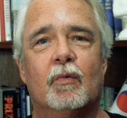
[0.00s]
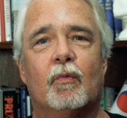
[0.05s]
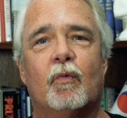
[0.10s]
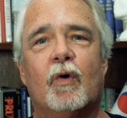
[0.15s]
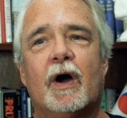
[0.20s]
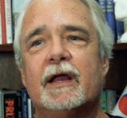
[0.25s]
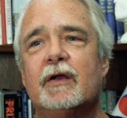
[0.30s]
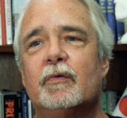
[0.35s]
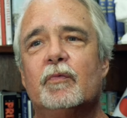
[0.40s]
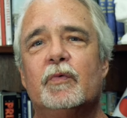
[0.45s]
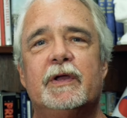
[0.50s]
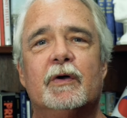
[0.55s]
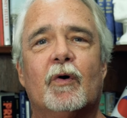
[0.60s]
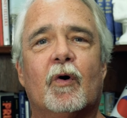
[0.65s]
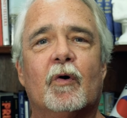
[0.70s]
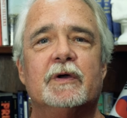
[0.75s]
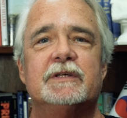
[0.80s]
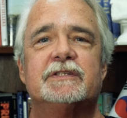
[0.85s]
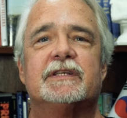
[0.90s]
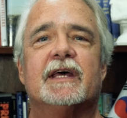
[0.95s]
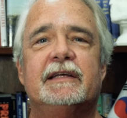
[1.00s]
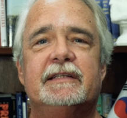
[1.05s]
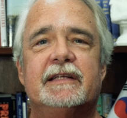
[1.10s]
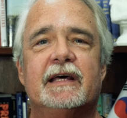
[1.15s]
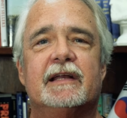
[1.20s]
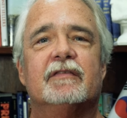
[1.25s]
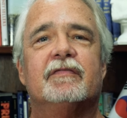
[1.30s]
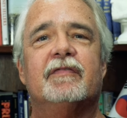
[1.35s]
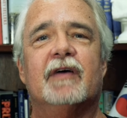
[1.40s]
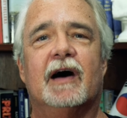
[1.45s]
Why do we always
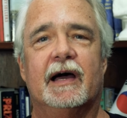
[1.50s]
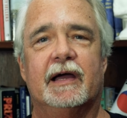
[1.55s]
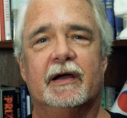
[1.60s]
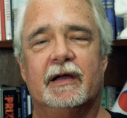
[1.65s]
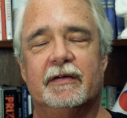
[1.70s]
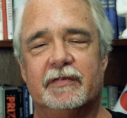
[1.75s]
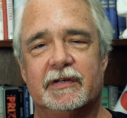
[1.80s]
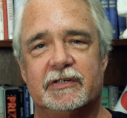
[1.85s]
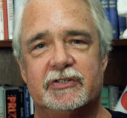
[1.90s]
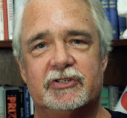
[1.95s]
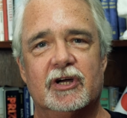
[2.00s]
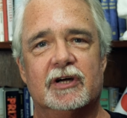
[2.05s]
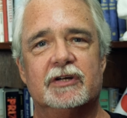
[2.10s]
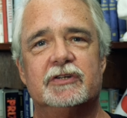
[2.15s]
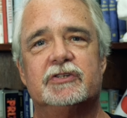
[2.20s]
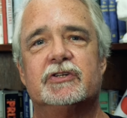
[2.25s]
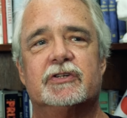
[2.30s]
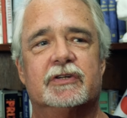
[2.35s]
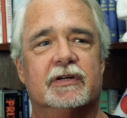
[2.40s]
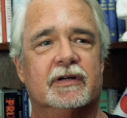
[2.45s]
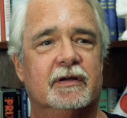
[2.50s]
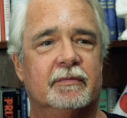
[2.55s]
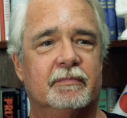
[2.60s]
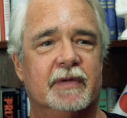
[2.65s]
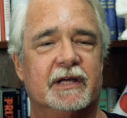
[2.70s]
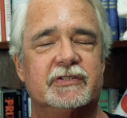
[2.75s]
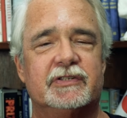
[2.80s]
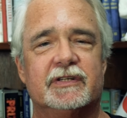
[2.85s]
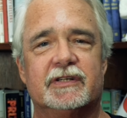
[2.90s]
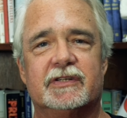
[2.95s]
identify if a judge
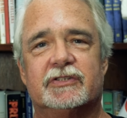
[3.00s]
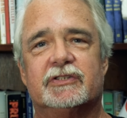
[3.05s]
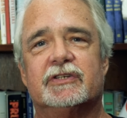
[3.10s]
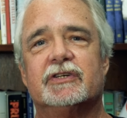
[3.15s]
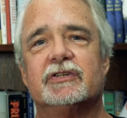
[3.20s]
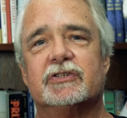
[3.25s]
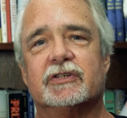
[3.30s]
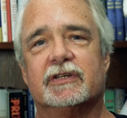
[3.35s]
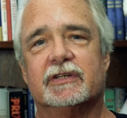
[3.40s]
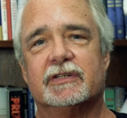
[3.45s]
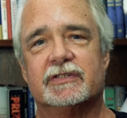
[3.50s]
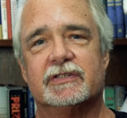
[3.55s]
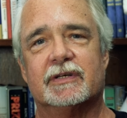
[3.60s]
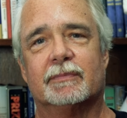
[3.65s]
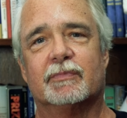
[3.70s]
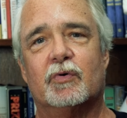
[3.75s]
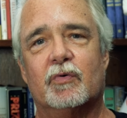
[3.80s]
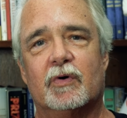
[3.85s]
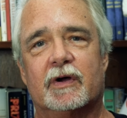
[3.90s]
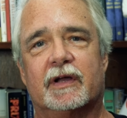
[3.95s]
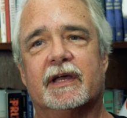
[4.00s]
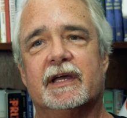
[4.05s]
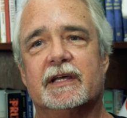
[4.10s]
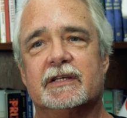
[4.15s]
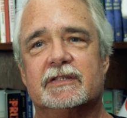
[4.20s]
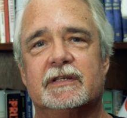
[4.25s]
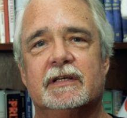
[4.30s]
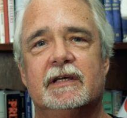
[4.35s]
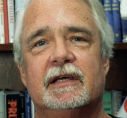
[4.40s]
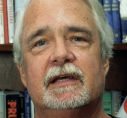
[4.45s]
makes a decision in some court
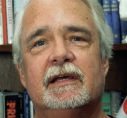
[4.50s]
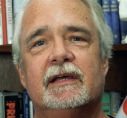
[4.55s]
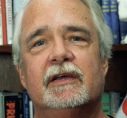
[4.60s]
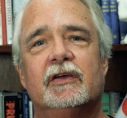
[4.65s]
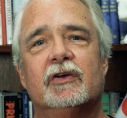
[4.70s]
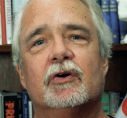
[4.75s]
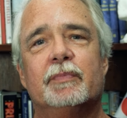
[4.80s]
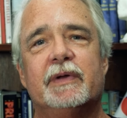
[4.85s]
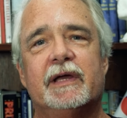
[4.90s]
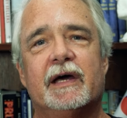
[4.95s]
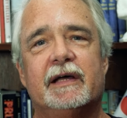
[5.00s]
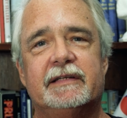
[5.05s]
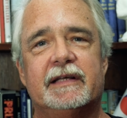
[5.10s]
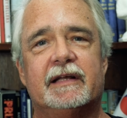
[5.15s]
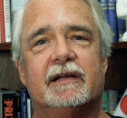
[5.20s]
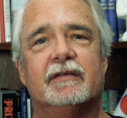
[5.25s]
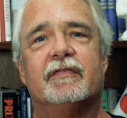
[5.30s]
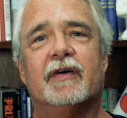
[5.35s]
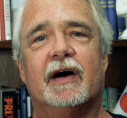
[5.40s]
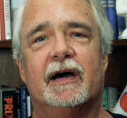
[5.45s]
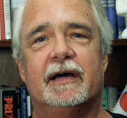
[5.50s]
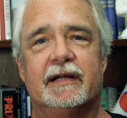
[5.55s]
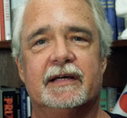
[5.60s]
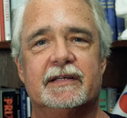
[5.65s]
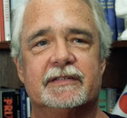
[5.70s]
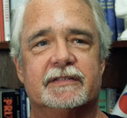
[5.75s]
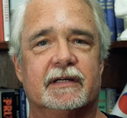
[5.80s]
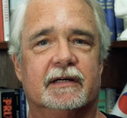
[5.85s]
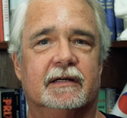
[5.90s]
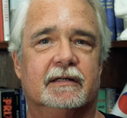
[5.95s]
case, he'll be identified
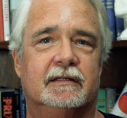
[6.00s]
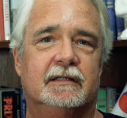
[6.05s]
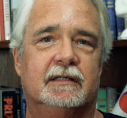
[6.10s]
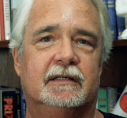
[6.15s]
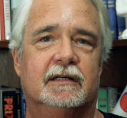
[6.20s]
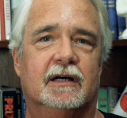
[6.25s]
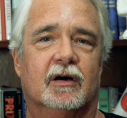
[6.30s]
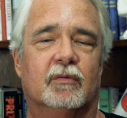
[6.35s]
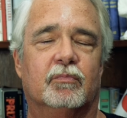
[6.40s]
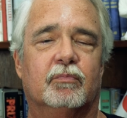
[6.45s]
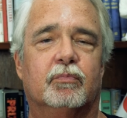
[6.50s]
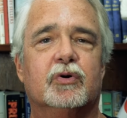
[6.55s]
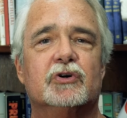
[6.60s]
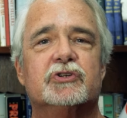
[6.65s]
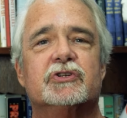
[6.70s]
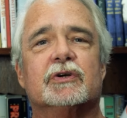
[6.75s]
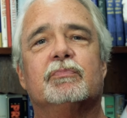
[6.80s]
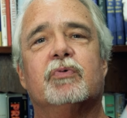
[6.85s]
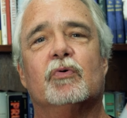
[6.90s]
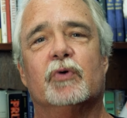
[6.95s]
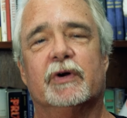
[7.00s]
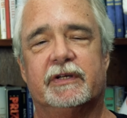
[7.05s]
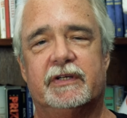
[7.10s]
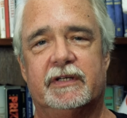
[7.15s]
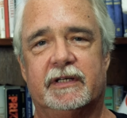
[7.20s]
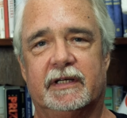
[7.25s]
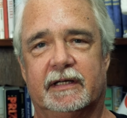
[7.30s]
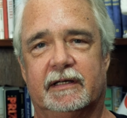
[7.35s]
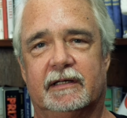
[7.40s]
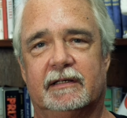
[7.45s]
as a Bush
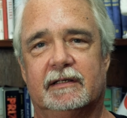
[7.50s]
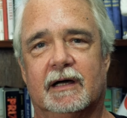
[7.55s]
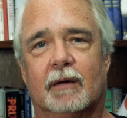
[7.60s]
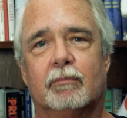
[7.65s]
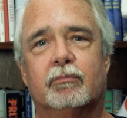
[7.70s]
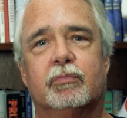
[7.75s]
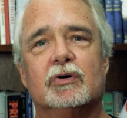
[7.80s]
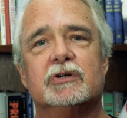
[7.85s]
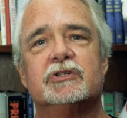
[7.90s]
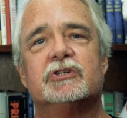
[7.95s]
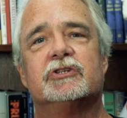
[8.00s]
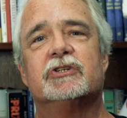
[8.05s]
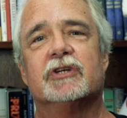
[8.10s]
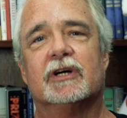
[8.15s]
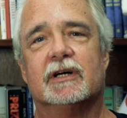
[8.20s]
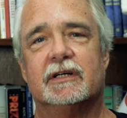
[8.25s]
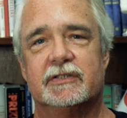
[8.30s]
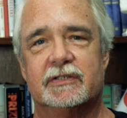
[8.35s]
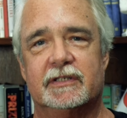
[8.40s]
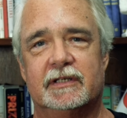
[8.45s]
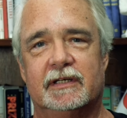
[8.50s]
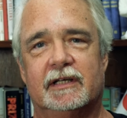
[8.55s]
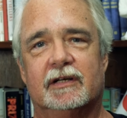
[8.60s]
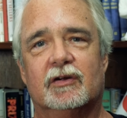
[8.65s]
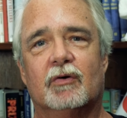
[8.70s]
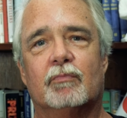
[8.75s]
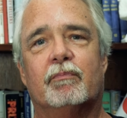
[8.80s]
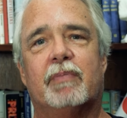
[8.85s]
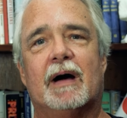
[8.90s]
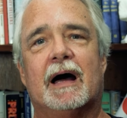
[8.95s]
appointee, a Bush judge, an
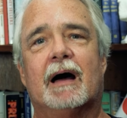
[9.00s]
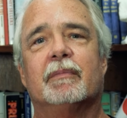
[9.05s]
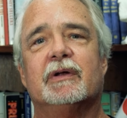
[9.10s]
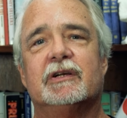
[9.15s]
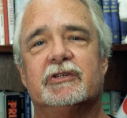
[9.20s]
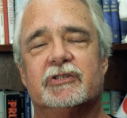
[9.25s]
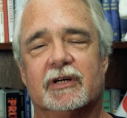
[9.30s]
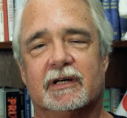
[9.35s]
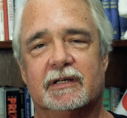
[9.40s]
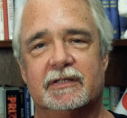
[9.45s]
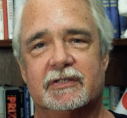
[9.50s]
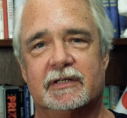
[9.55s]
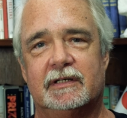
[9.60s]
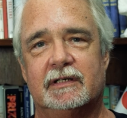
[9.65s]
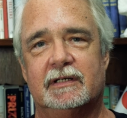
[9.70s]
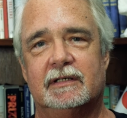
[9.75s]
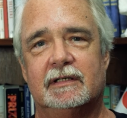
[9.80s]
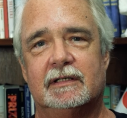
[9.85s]
Obama judge,